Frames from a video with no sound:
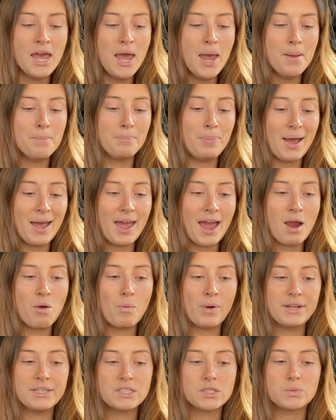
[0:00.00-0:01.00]
But I
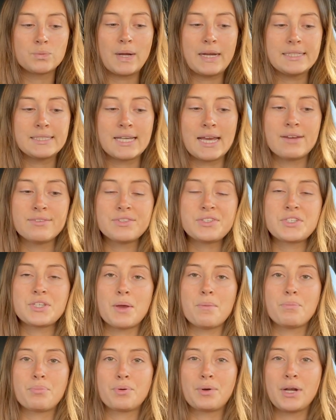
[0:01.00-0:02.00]
wanted to write down
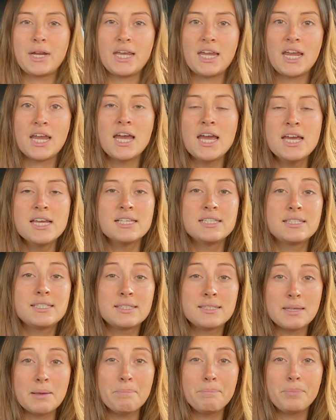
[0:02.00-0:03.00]
some pretty
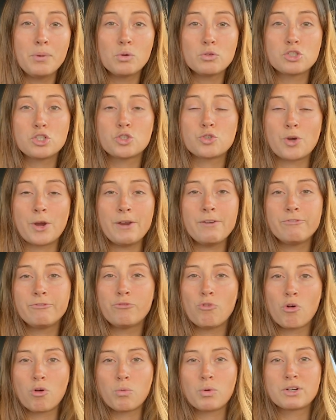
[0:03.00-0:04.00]
simple,
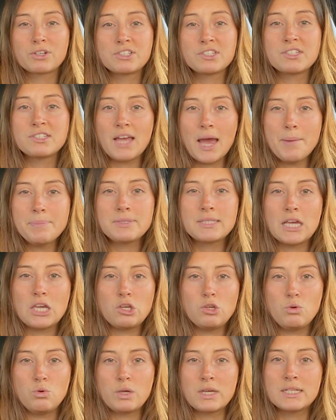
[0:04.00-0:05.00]
straightforward steps that
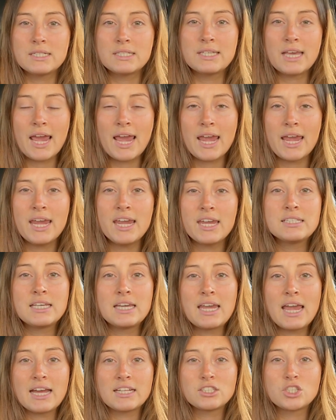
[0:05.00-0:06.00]
you can take to
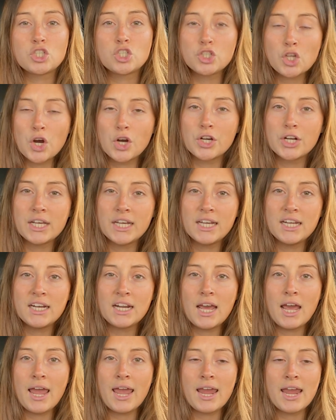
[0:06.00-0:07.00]
get started
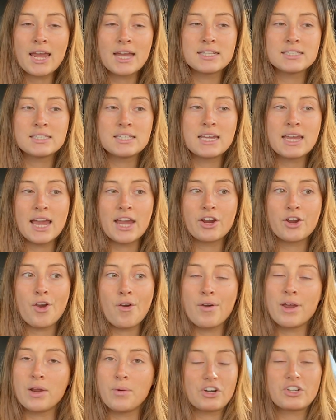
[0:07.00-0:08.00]
and to get
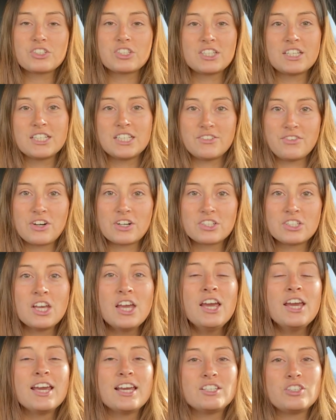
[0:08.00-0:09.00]
going. Which things first
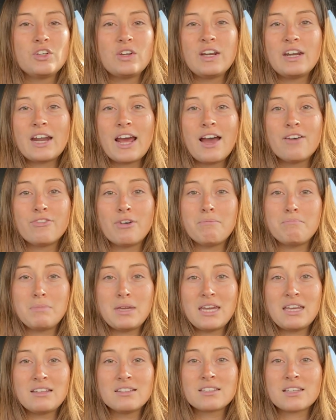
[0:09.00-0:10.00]
is you need to have a
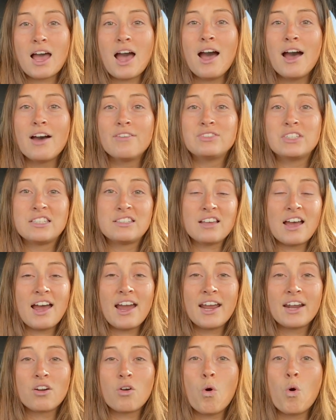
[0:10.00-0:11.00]
means of
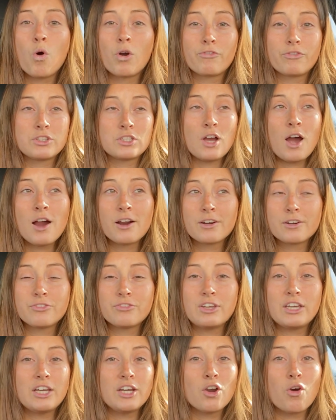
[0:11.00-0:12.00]
design or
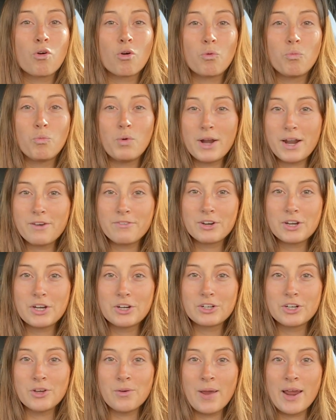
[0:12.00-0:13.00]
photography or whatever
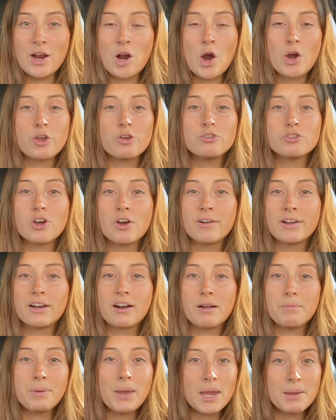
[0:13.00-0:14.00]
you're doing. Are you drawing it
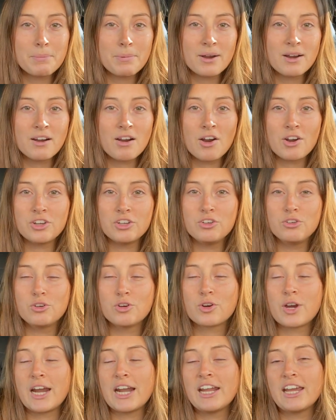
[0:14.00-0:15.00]
on paper? Are you
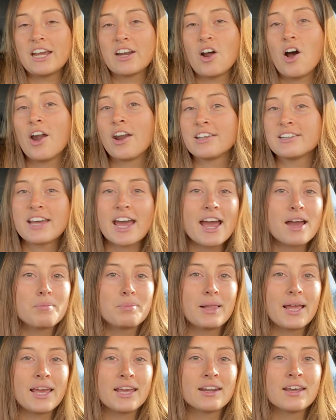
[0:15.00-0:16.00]
creating it on a
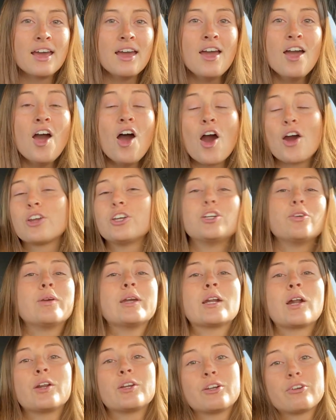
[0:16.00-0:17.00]
tablet? Are you doing
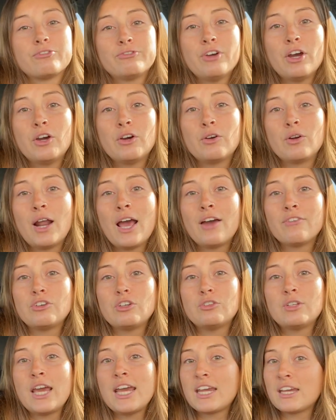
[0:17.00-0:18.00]
it on your phone? Have
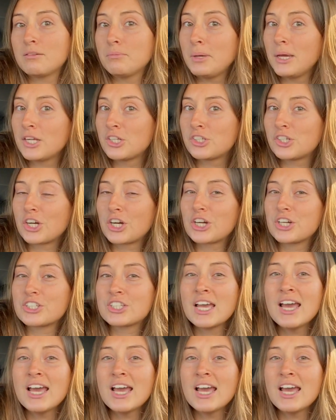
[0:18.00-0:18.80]
you taken pictures?